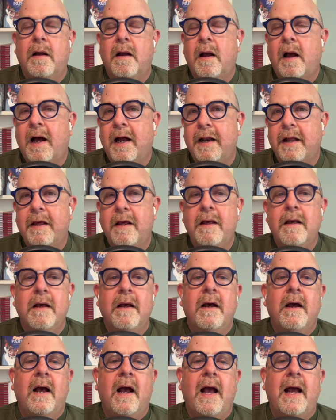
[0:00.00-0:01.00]
honey,
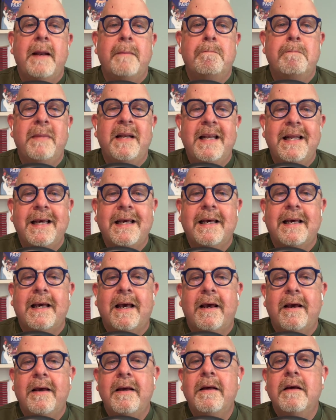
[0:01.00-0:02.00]
and
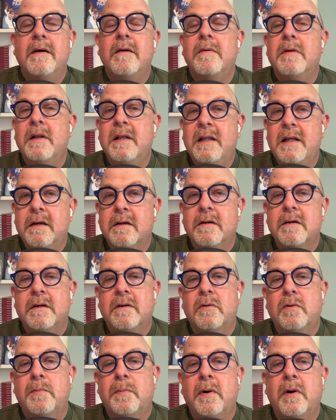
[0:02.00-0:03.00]
mleke,
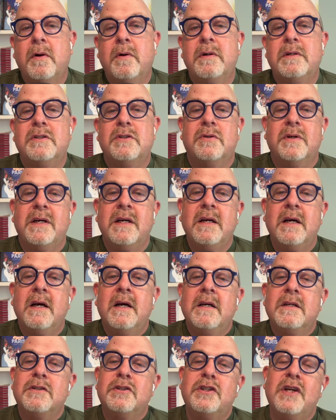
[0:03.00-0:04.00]
lyrical poetry,
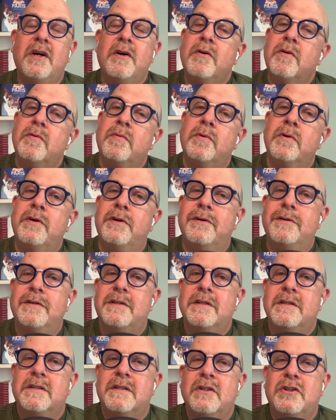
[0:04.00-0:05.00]
share a
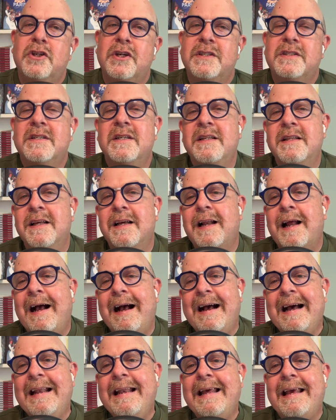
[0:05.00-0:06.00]
root, suggesting that
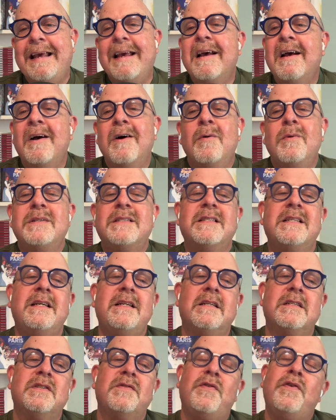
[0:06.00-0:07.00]
honey was seen
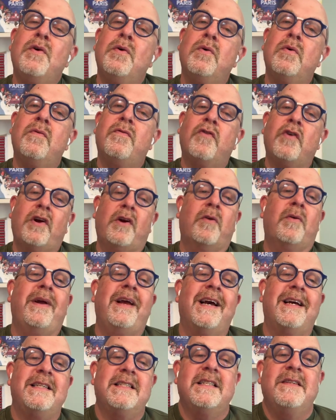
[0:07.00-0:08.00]
as fuel for
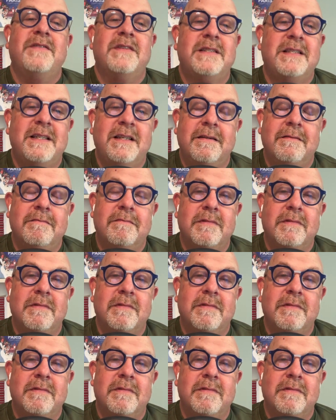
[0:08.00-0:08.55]
creativity,